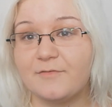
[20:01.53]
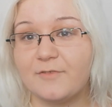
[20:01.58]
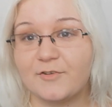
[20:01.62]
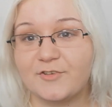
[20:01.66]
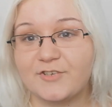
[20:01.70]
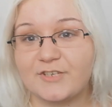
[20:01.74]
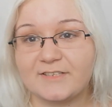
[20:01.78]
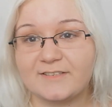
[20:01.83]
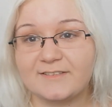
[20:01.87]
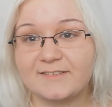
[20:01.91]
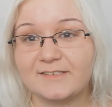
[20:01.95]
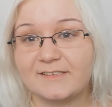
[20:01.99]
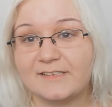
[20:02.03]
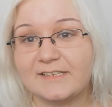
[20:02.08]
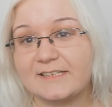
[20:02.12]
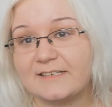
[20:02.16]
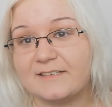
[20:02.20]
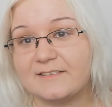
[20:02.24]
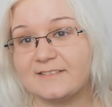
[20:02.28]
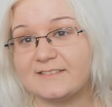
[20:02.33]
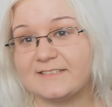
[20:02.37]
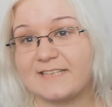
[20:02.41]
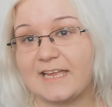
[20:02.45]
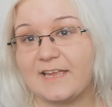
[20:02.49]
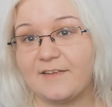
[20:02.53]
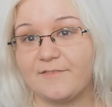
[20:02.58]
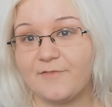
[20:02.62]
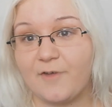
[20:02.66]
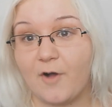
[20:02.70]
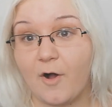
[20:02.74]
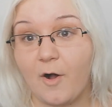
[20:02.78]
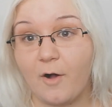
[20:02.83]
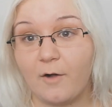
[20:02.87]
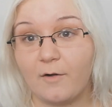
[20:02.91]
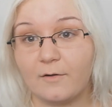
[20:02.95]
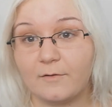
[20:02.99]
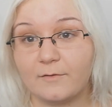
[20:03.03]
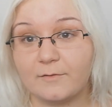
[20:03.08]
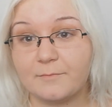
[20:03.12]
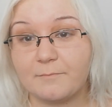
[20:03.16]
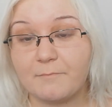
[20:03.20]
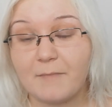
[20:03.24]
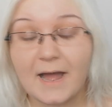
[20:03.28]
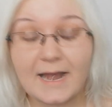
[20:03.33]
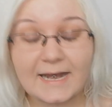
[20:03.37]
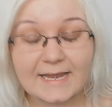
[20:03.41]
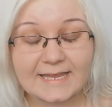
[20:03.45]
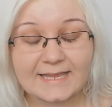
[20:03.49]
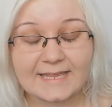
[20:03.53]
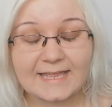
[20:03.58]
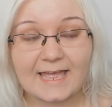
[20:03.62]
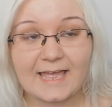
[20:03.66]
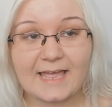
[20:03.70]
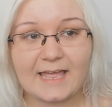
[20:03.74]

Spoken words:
for just a little save of money.